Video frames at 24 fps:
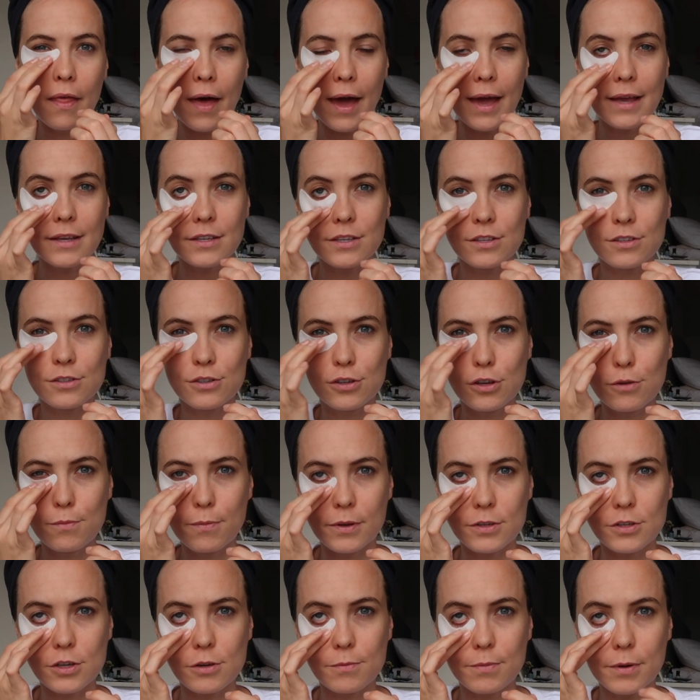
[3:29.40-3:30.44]
That is
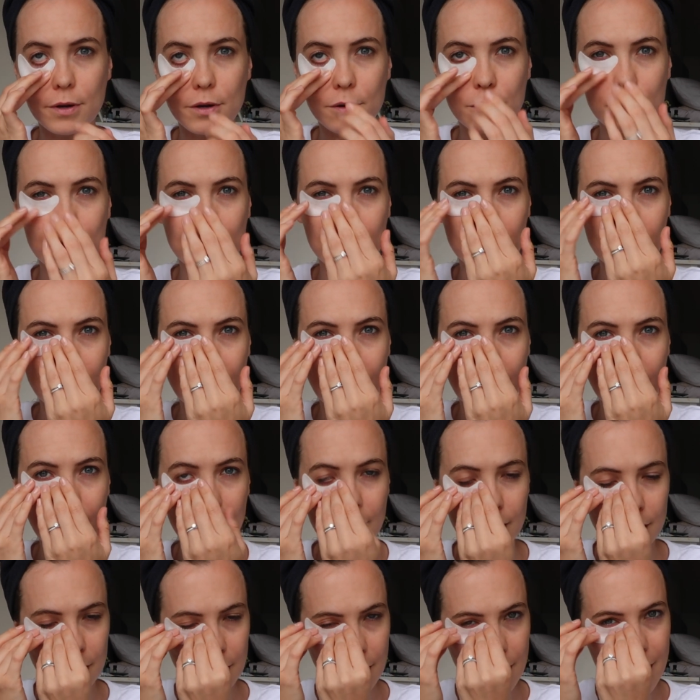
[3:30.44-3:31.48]
super duper
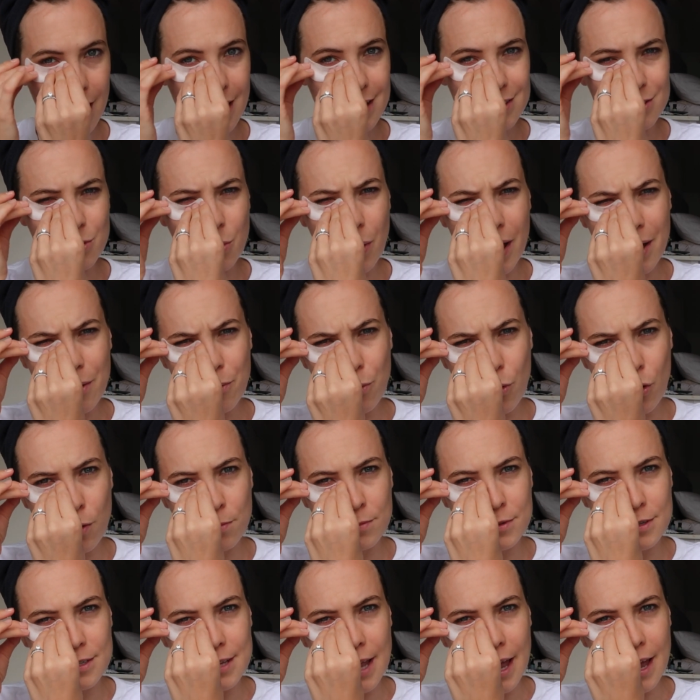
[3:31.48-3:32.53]
cooling. It's quite
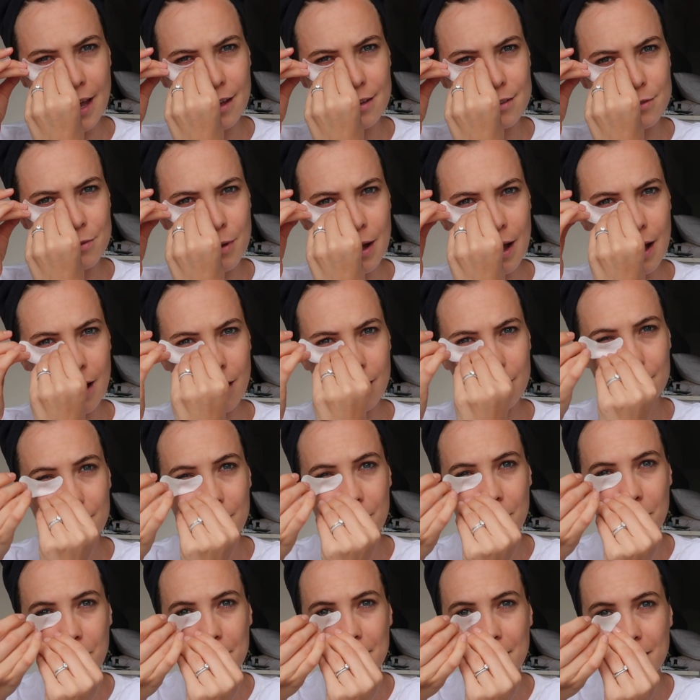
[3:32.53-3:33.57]
warm today as well.
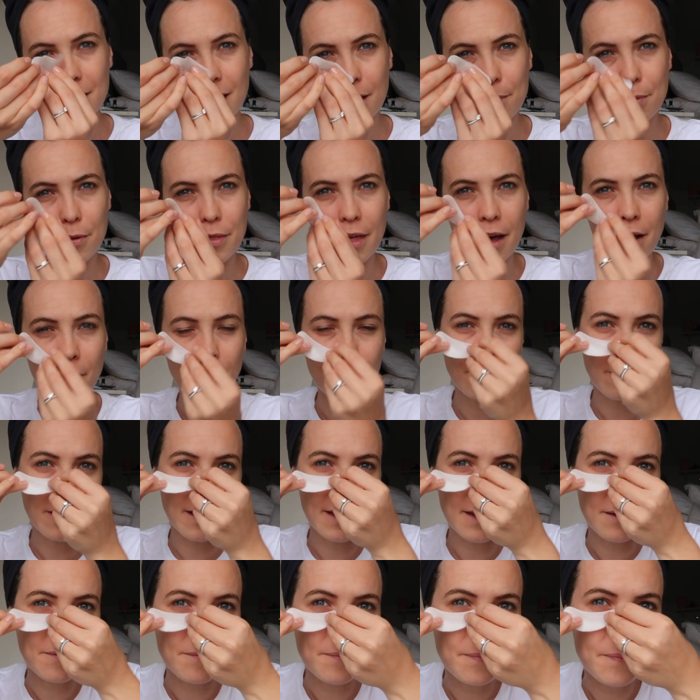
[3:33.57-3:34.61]
Oh, I didn't think I put that on
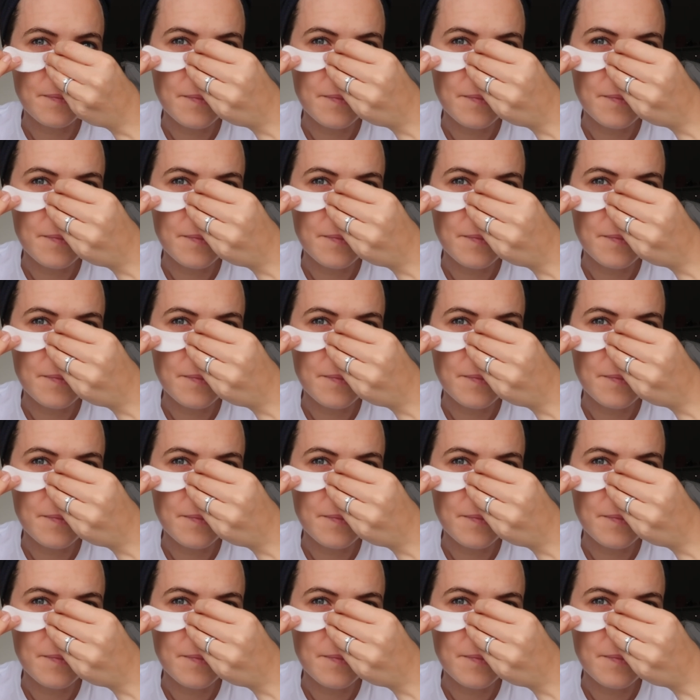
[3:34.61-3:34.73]
right.